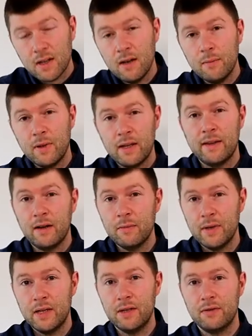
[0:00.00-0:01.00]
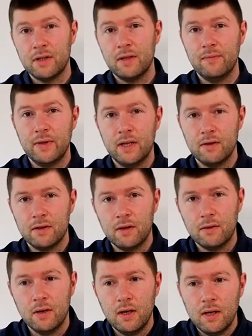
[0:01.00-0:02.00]
Oh, that, that'll be an interesting video
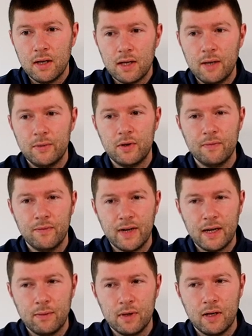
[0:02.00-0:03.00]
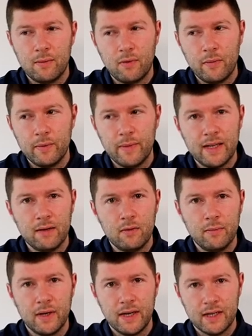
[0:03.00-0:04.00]
so keep tuned for that one. I'll probably make that
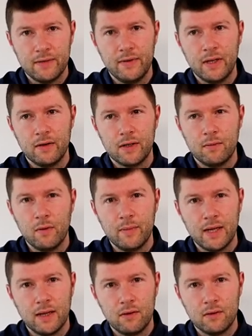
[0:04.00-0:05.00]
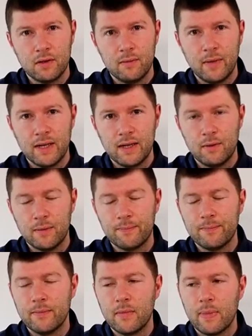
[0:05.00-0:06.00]
one my next video because it won't be that long to make that one.
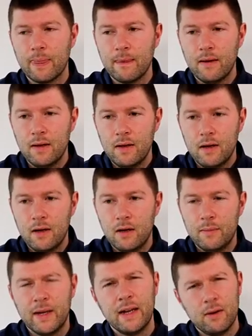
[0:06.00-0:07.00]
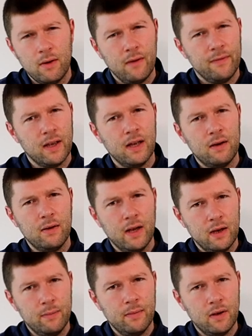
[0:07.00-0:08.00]
Um, and that will, that will
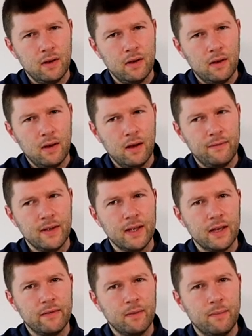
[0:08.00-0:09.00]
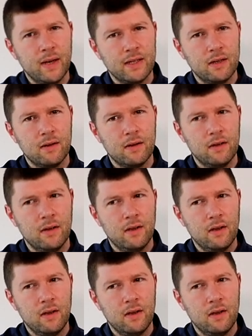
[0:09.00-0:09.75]
help I think give a better